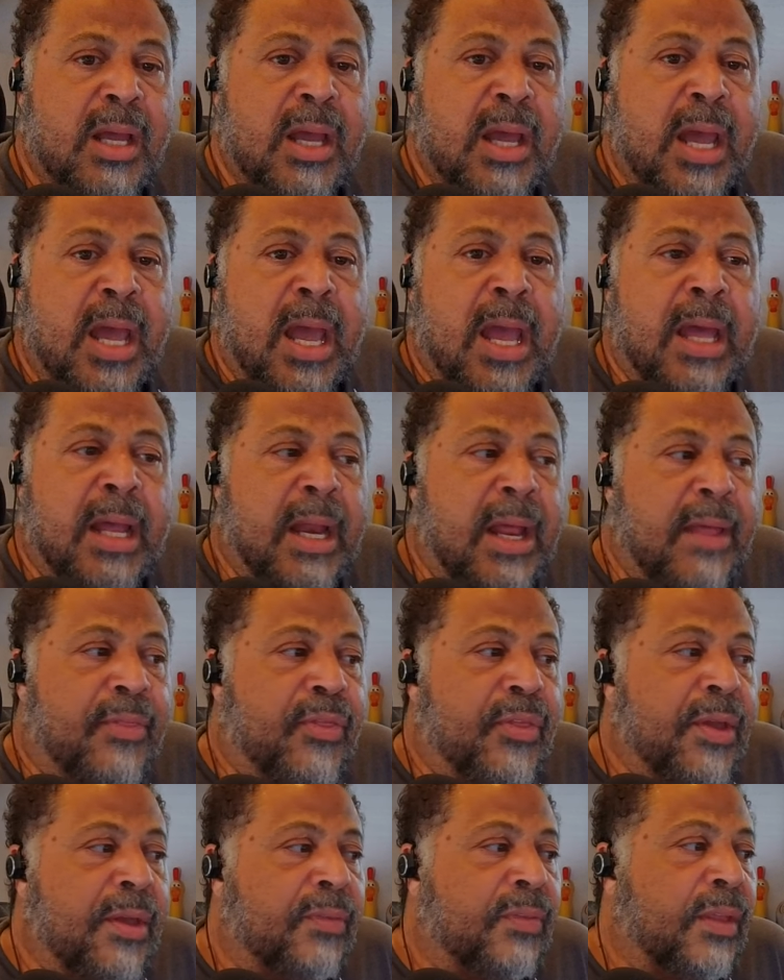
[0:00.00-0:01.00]
And I
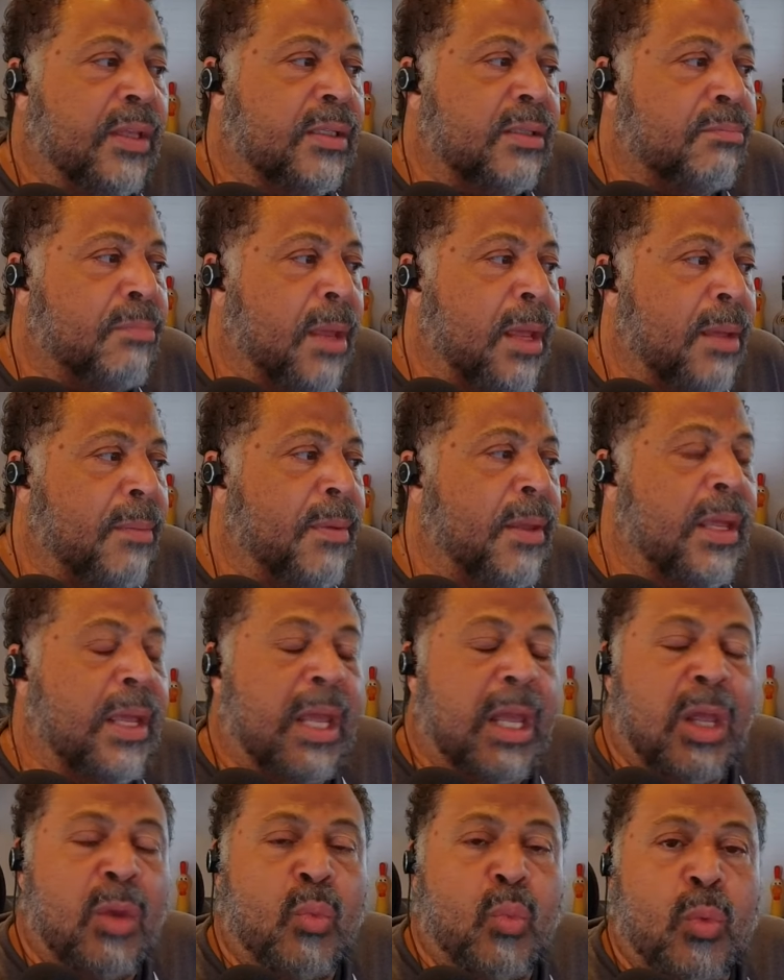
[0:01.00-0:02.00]
think that maybe
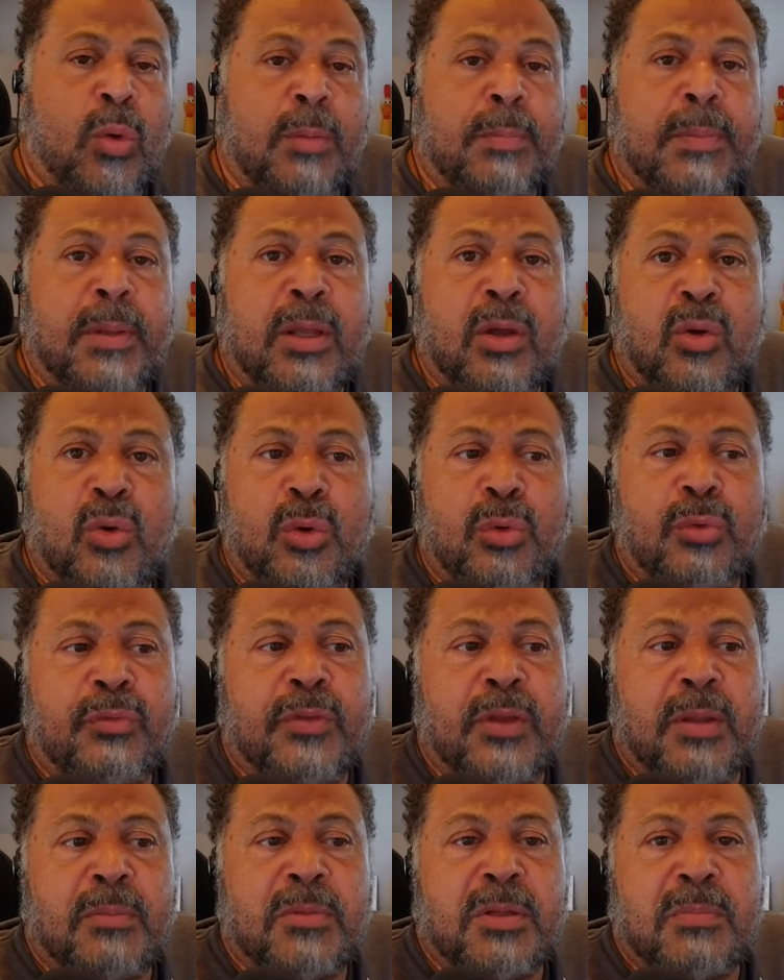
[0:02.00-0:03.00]
it would behoove
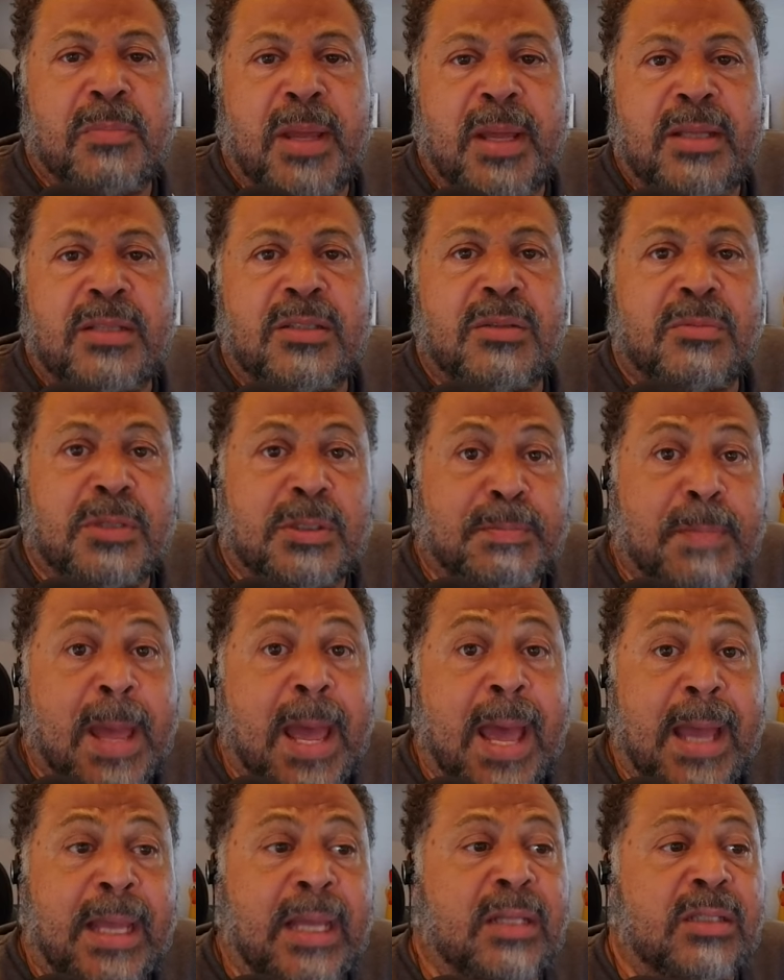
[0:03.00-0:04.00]
them to make some
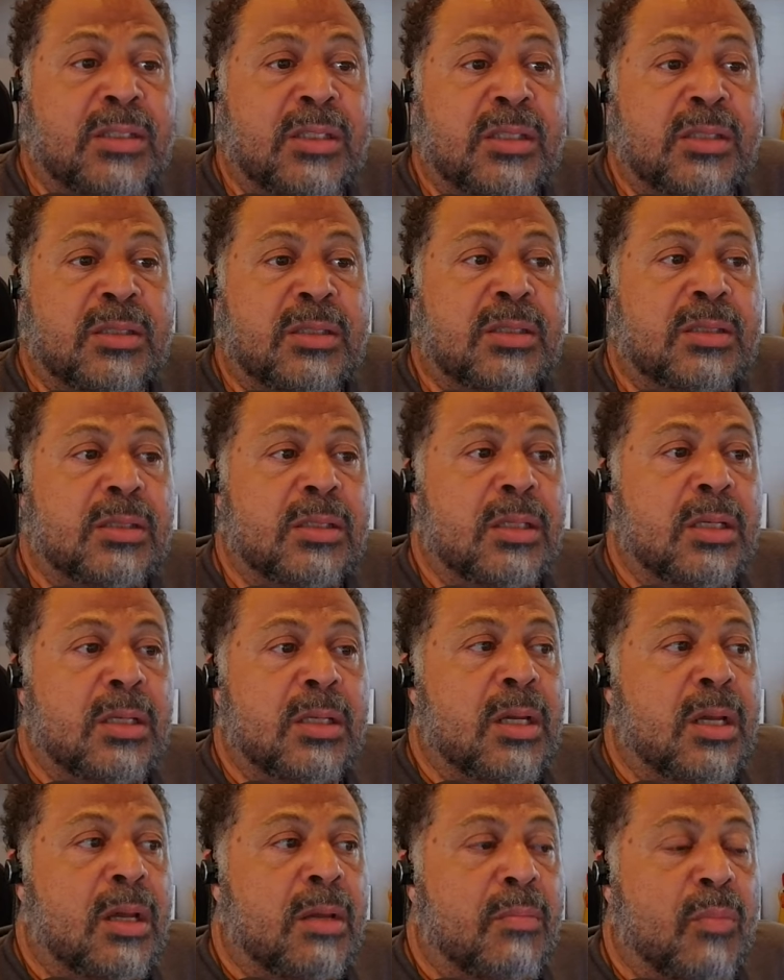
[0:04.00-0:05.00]
packages
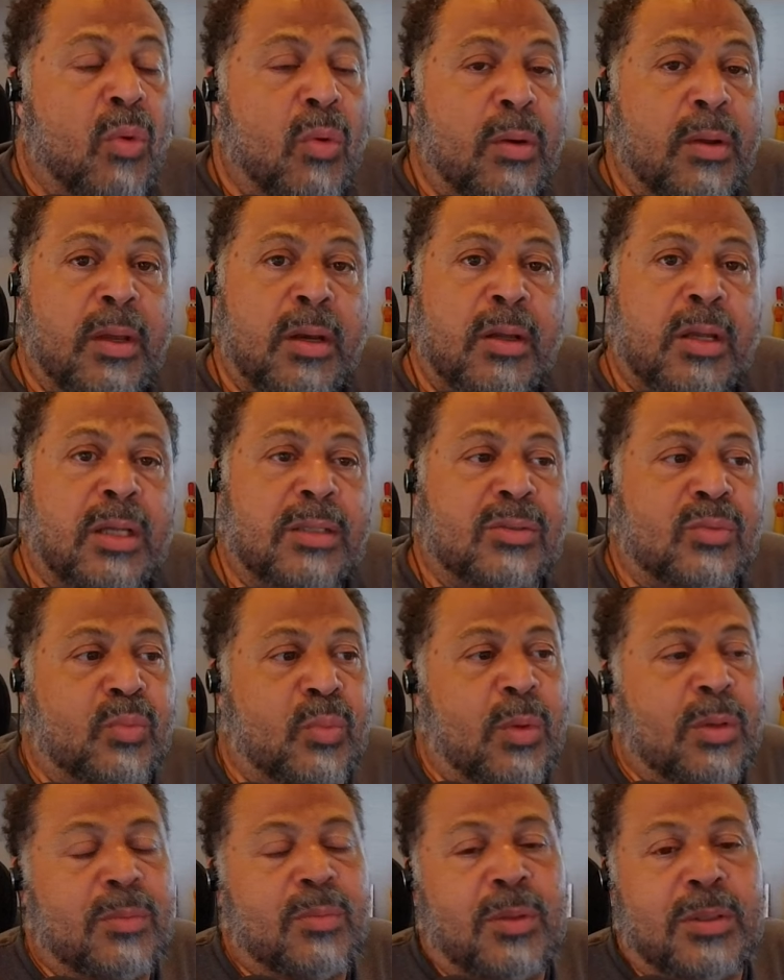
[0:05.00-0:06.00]
more, you know, because
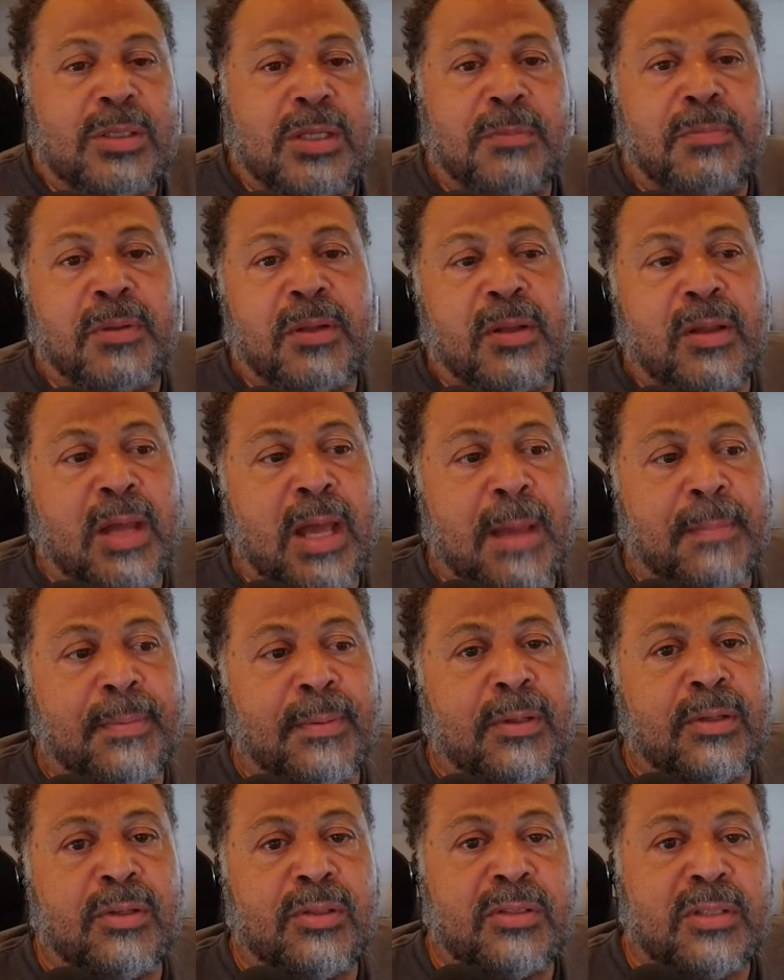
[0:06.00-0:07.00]
what, what typically will happen
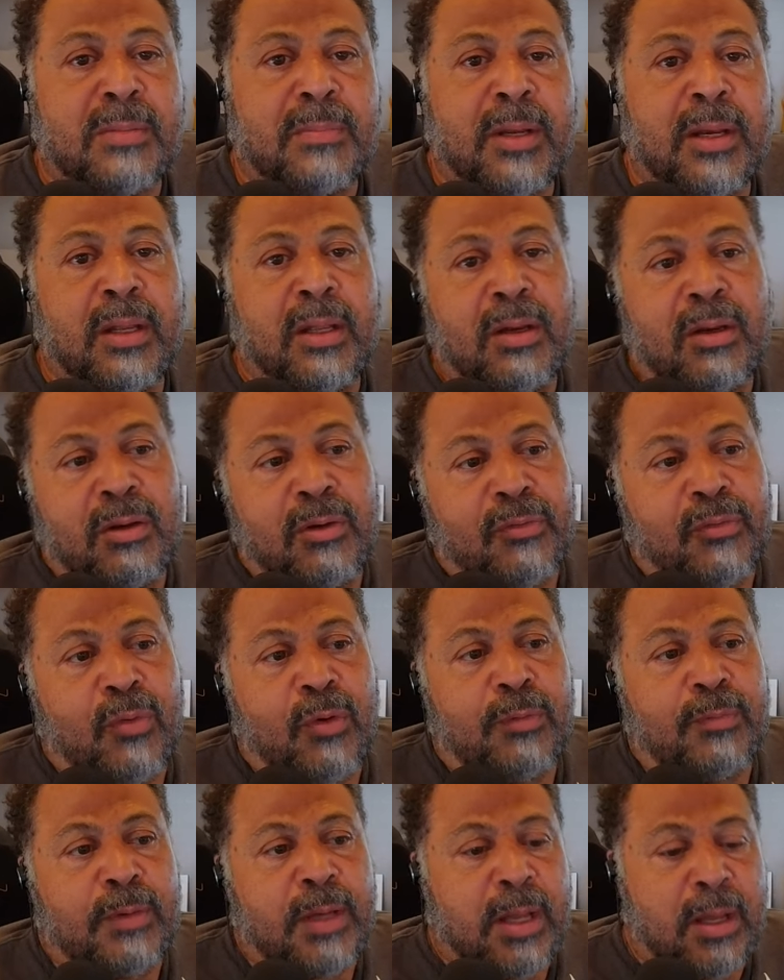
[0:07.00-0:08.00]
to somebody you know, your
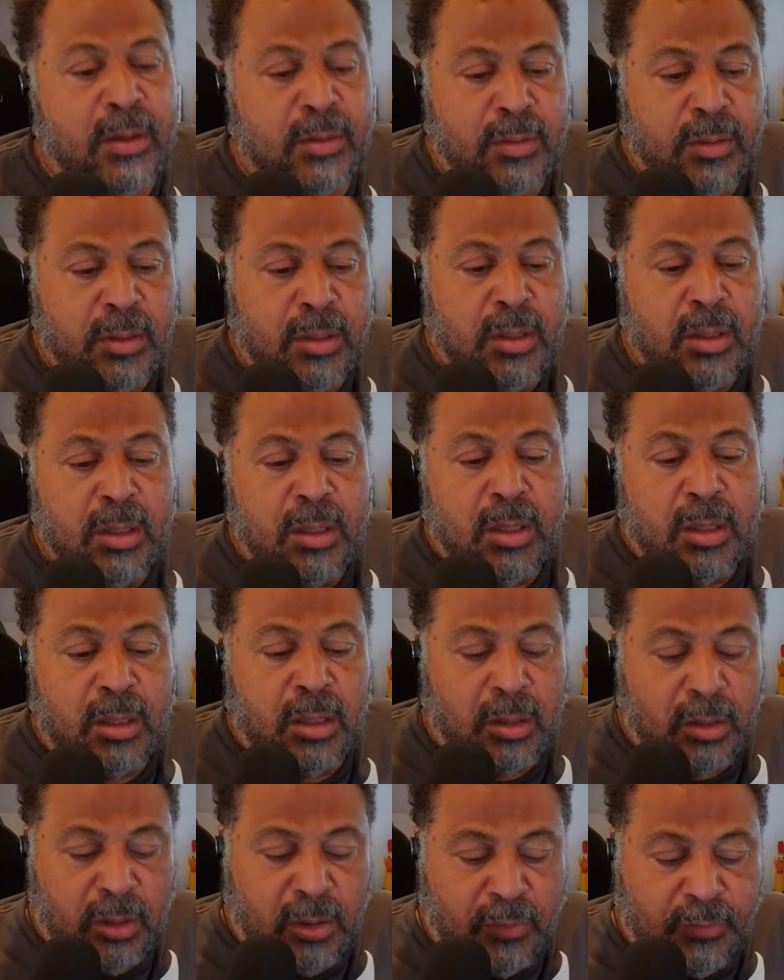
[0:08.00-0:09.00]
fourth down
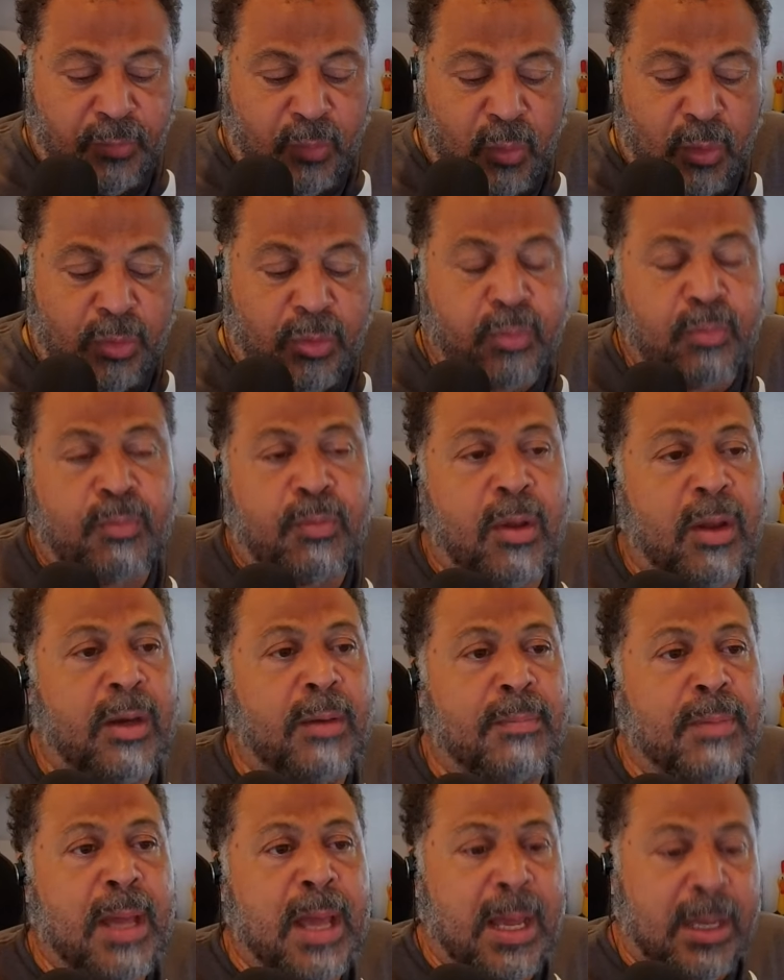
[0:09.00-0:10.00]
your fourth running
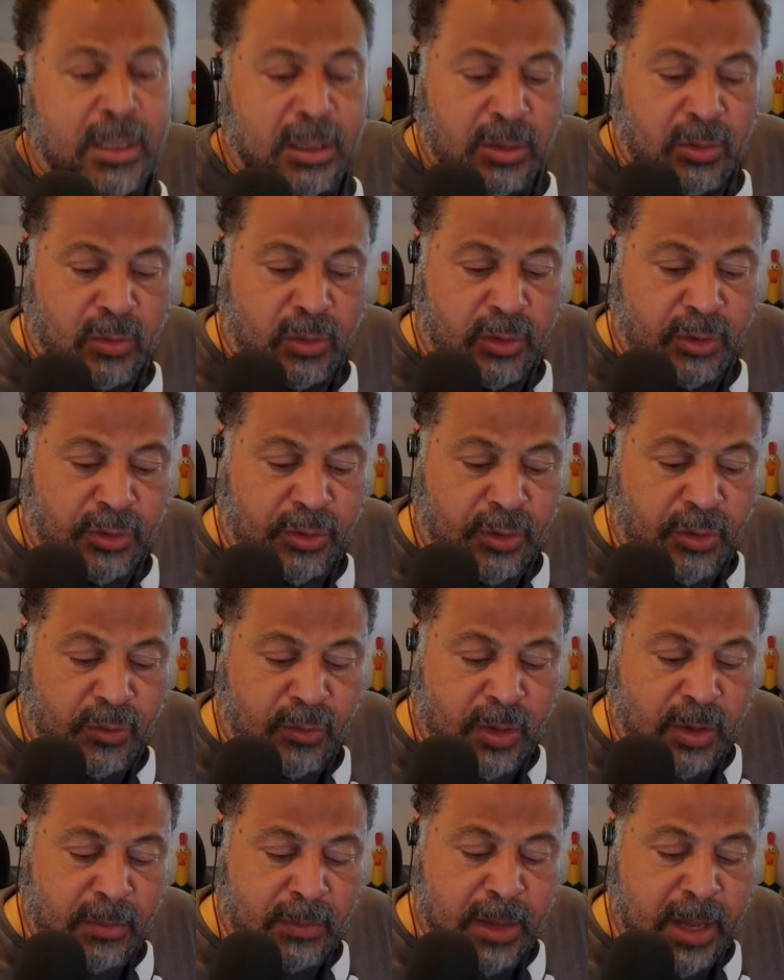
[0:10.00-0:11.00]
back or your third
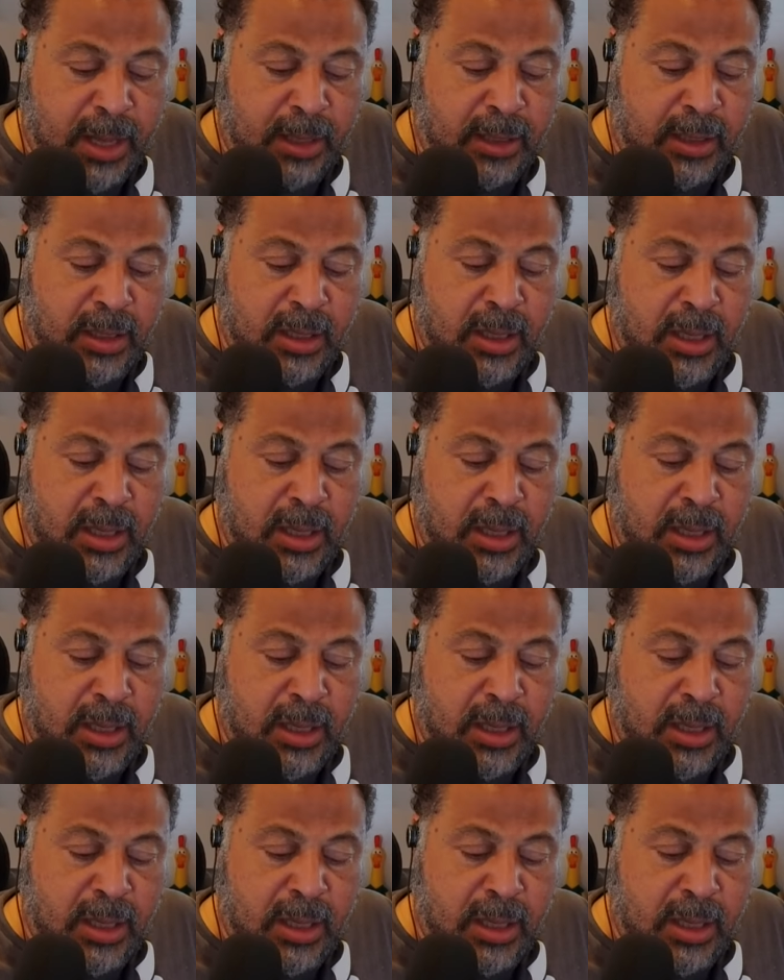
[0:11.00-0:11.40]
running back,